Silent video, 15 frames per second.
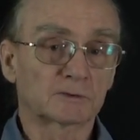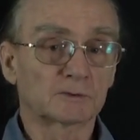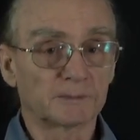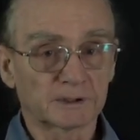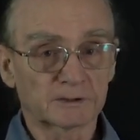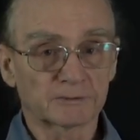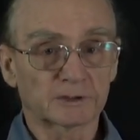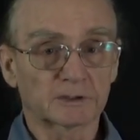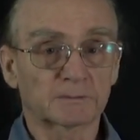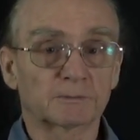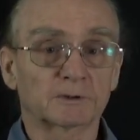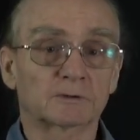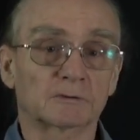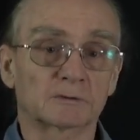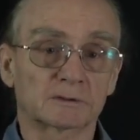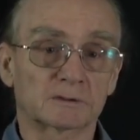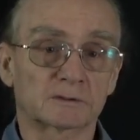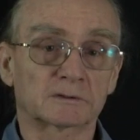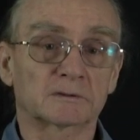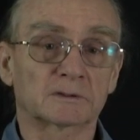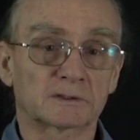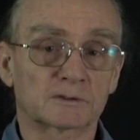Symmetric, because
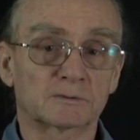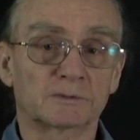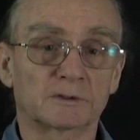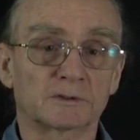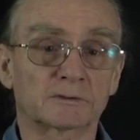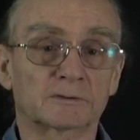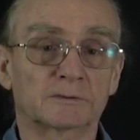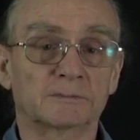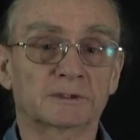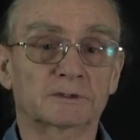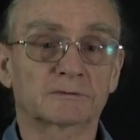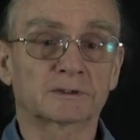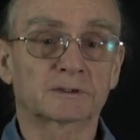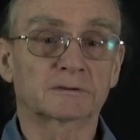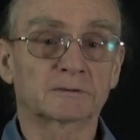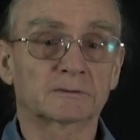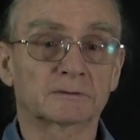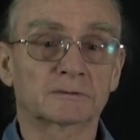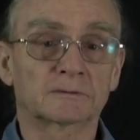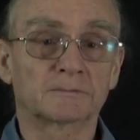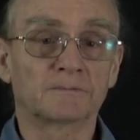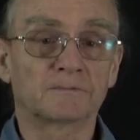it has to be symmetric
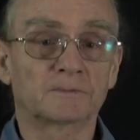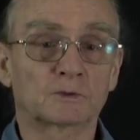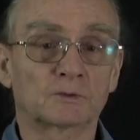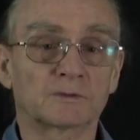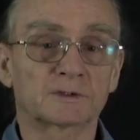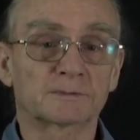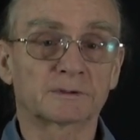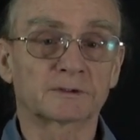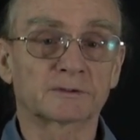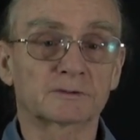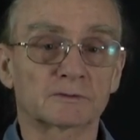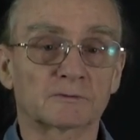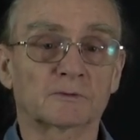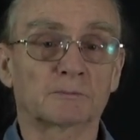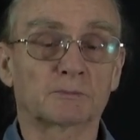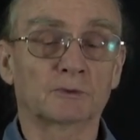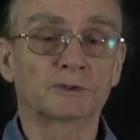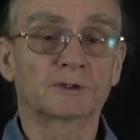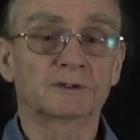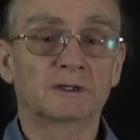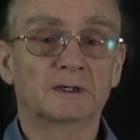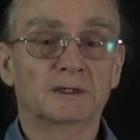covariance matrix of a
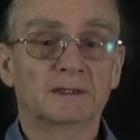point.